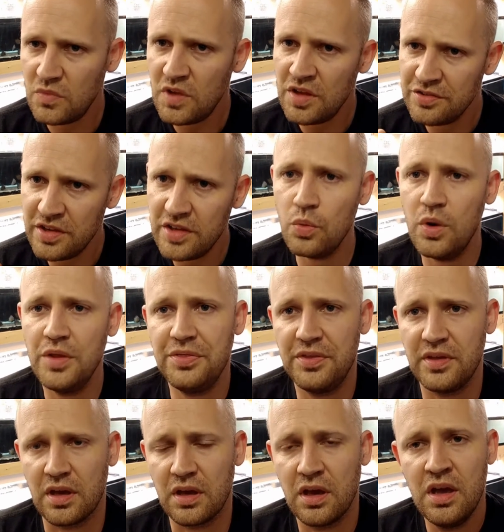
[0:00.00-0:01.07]
So that's one
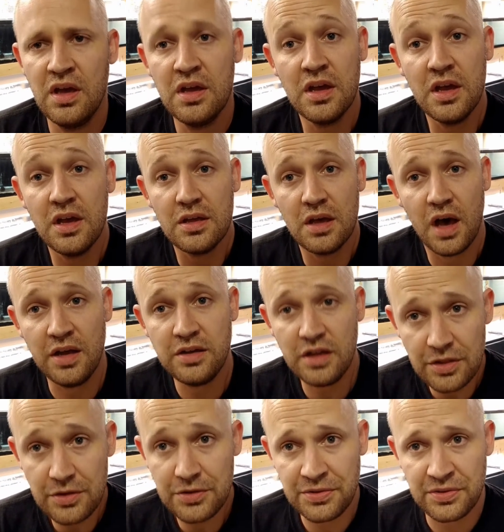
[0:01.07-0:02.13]
thing.
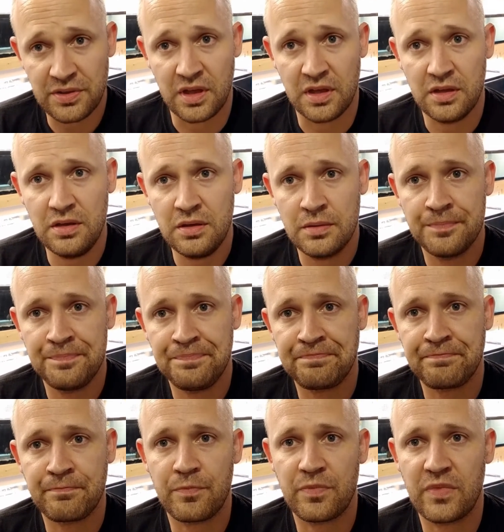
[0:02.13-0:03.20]
Another thing
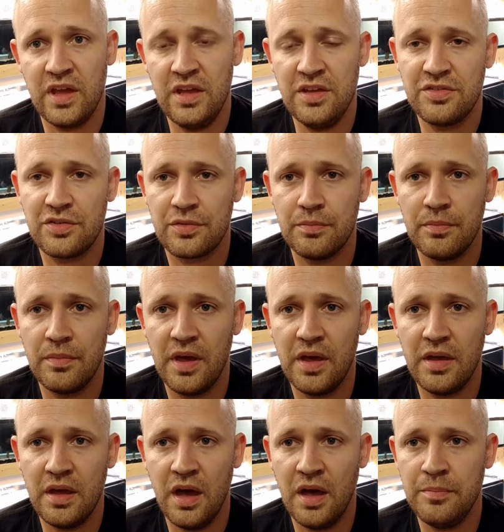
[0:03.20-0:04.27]
is
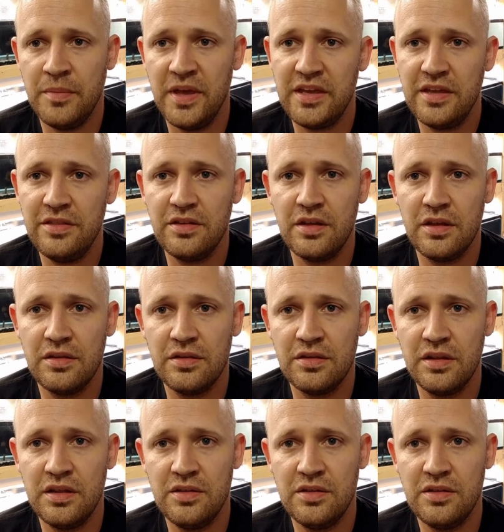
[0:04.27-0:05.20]
making the